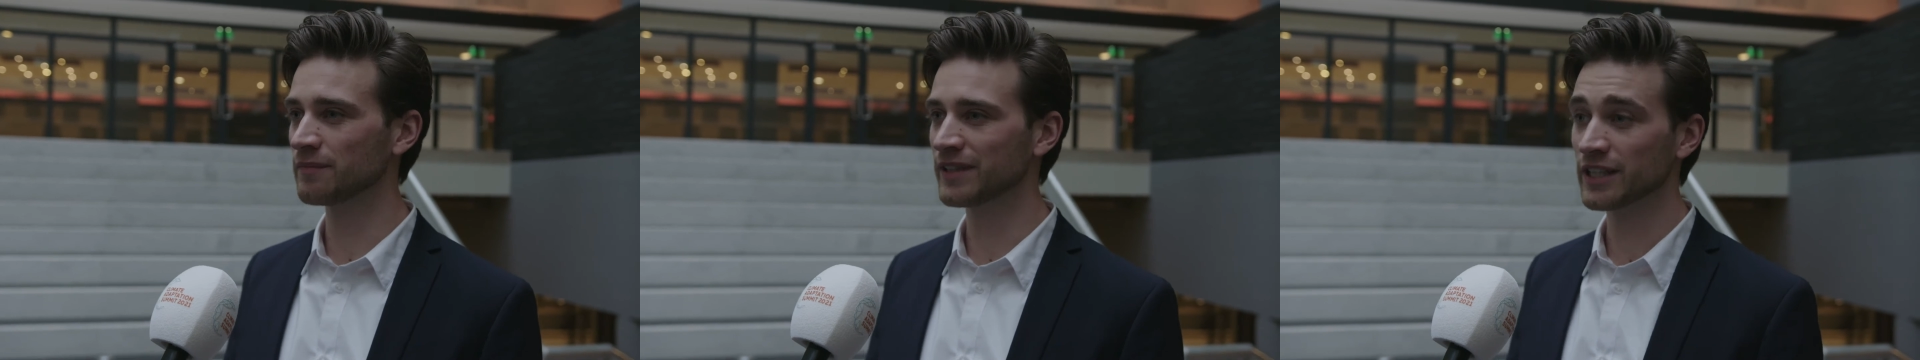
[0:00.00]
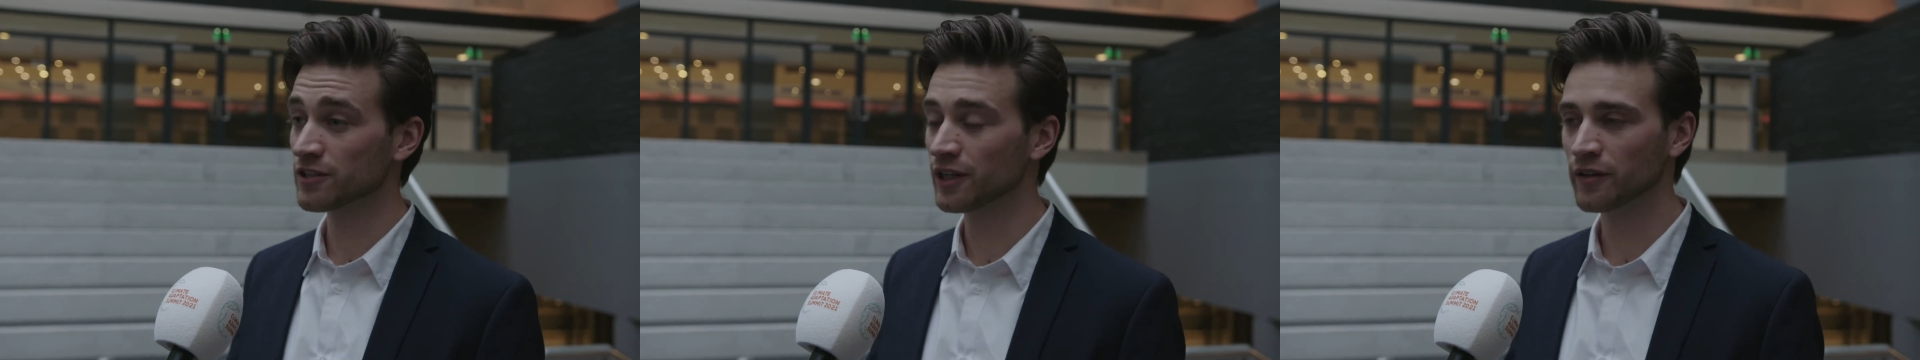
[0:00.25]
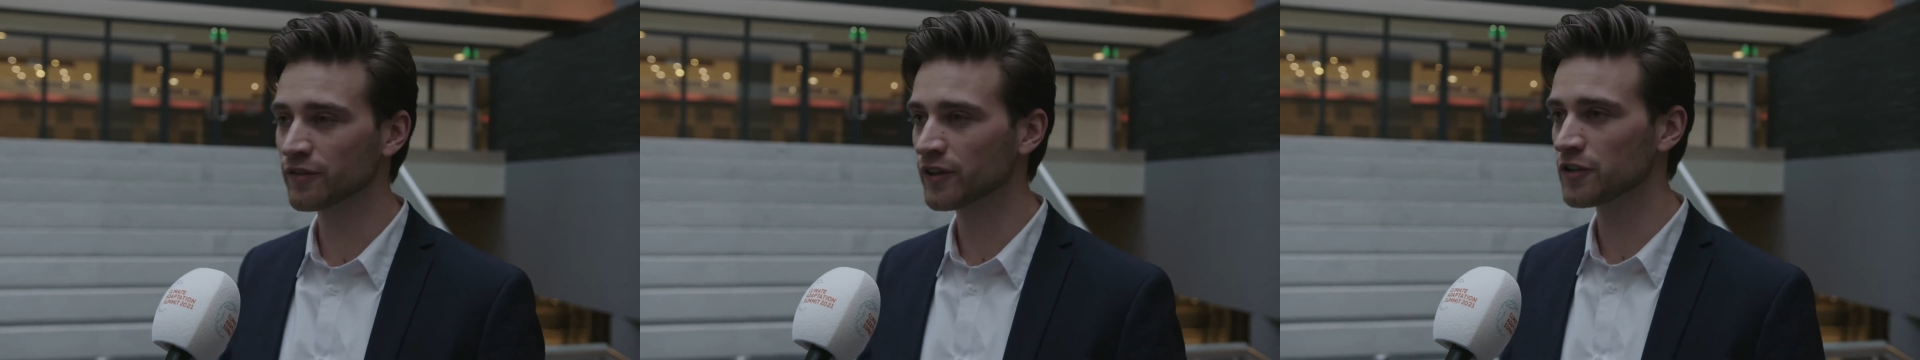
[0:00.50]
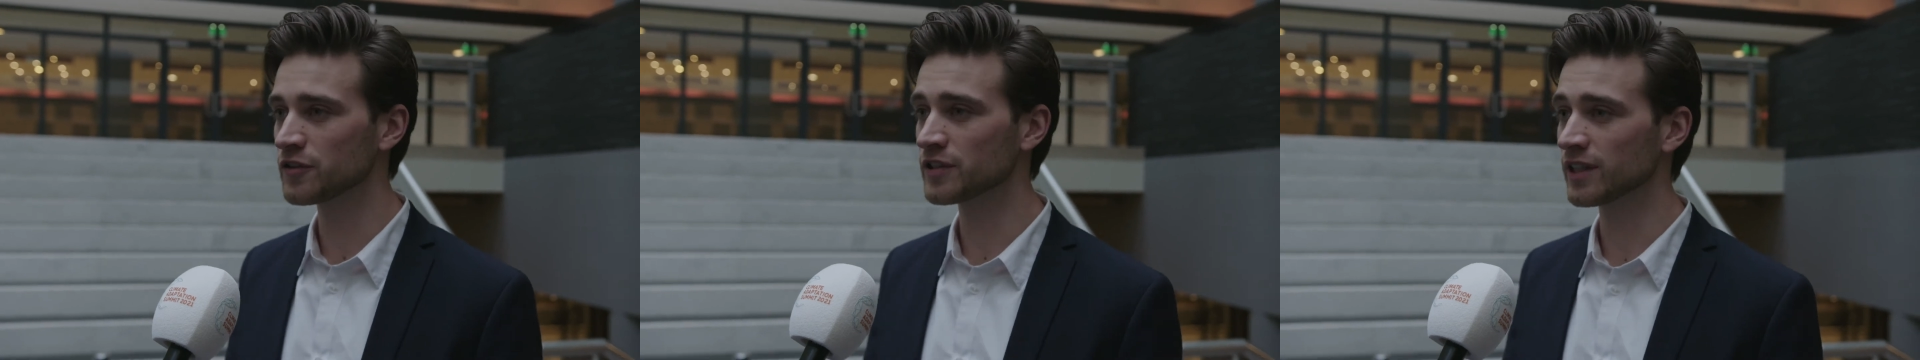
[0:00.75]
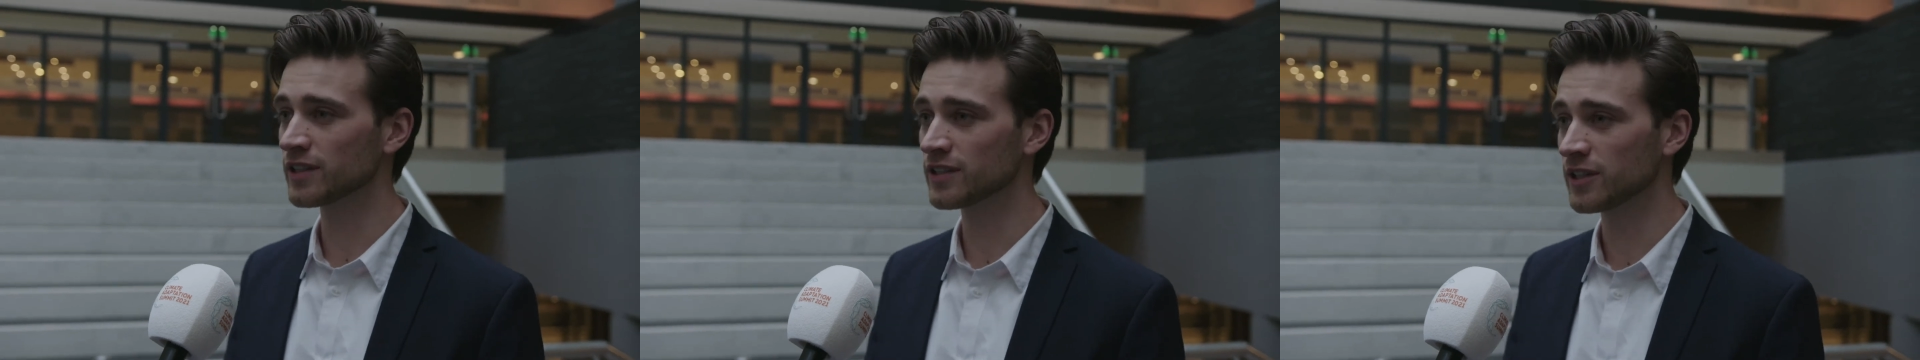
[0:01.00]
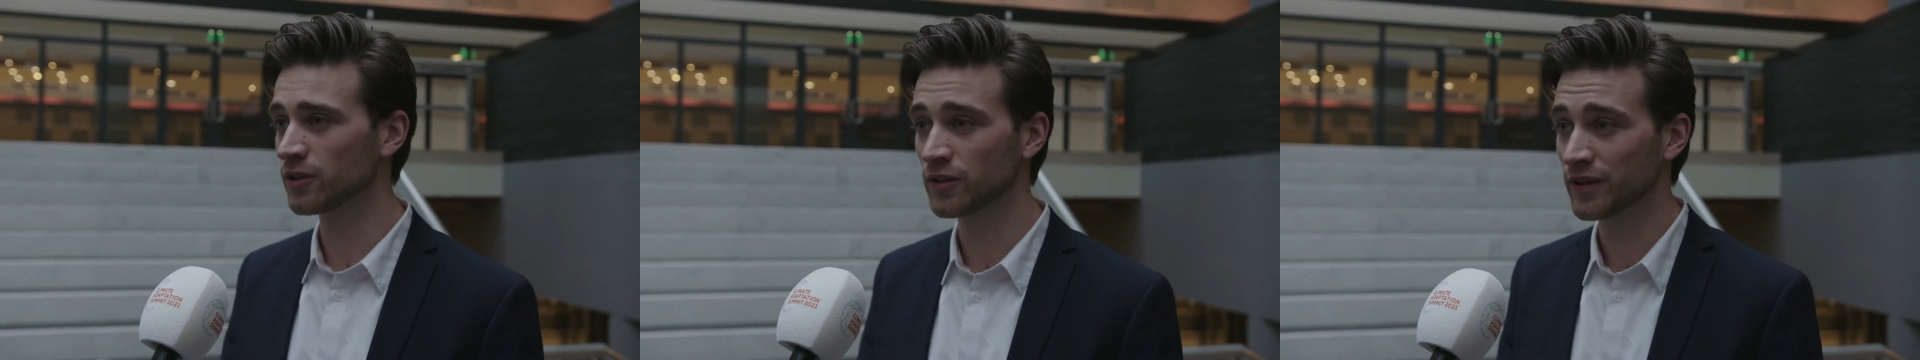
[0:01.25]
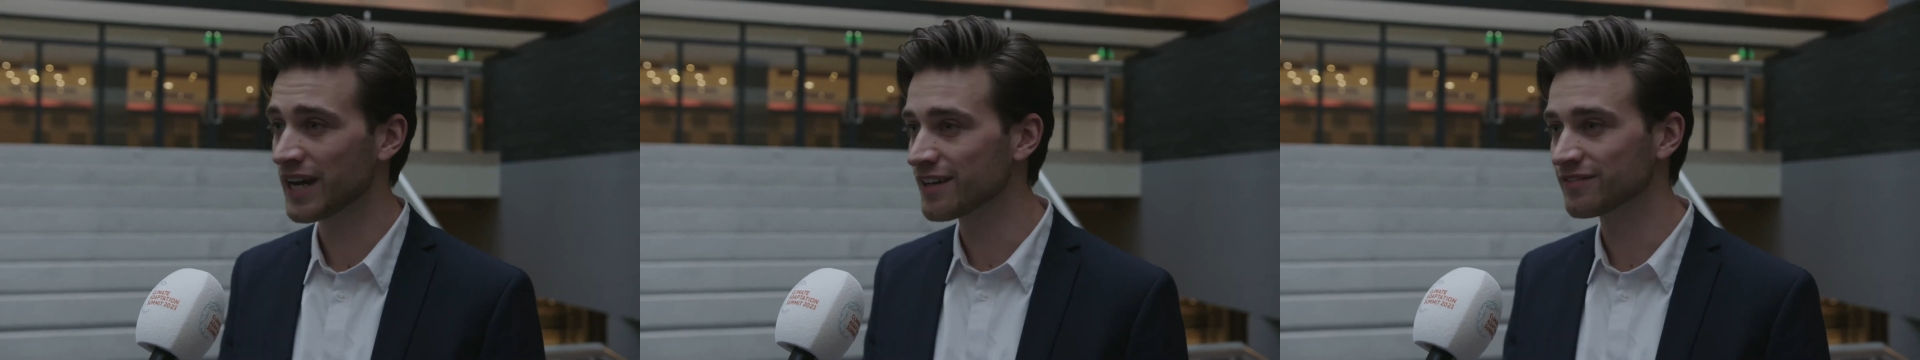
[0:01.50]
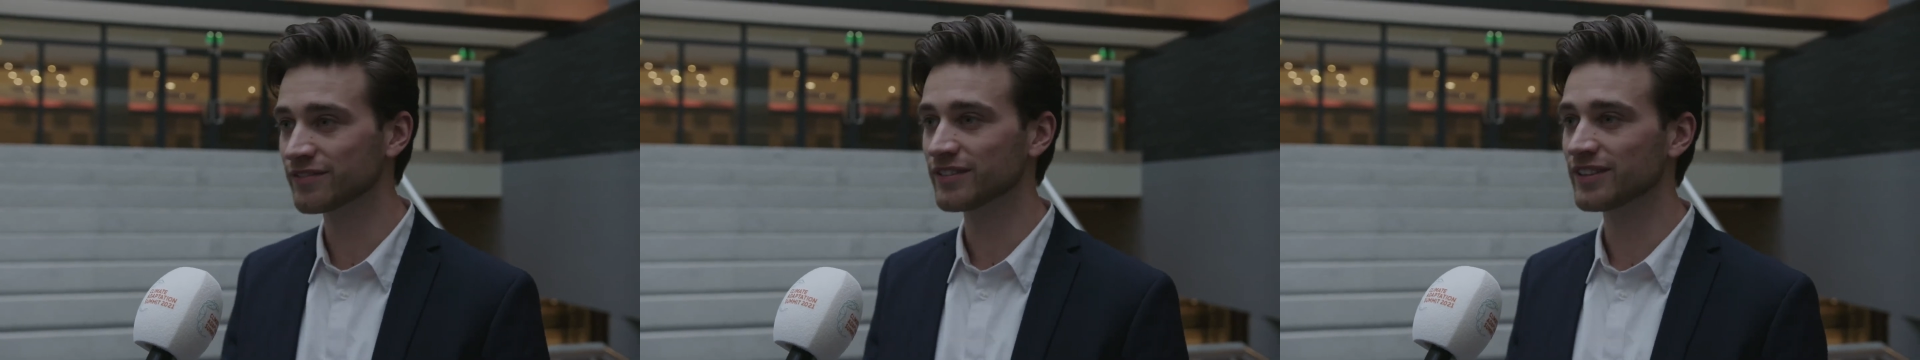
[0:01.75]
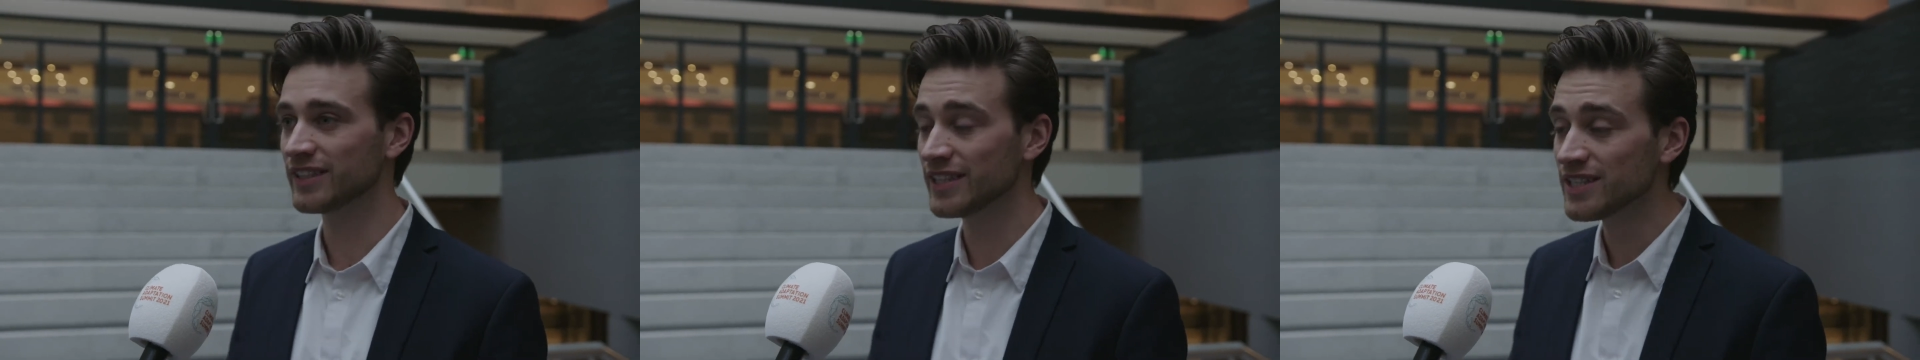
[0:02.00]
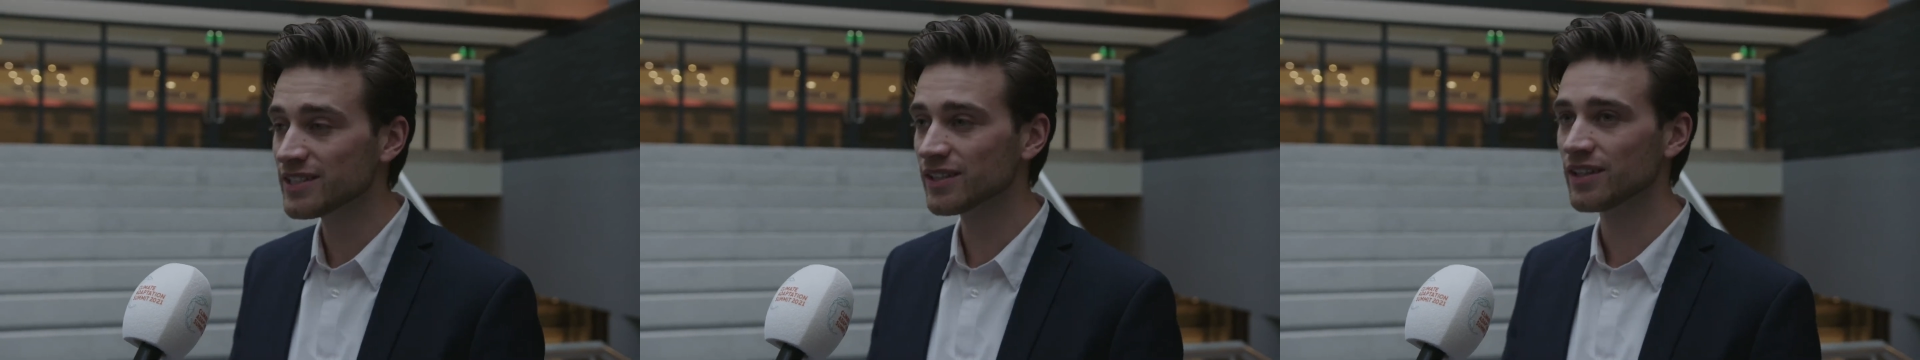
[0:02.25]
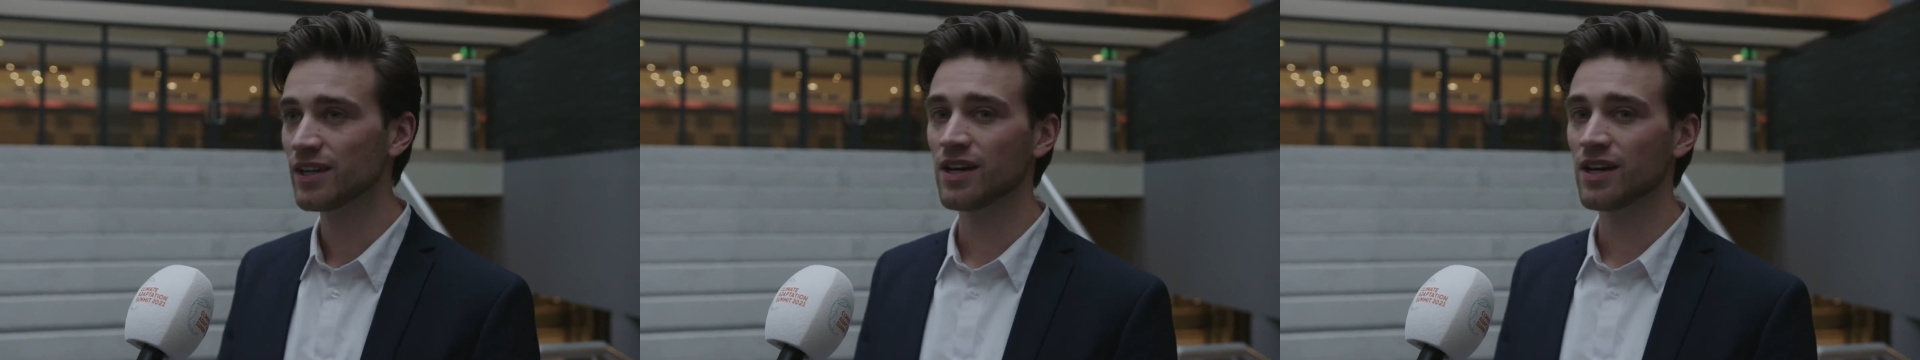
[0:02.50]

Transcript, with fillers: There's a lot of countries that still don't have these,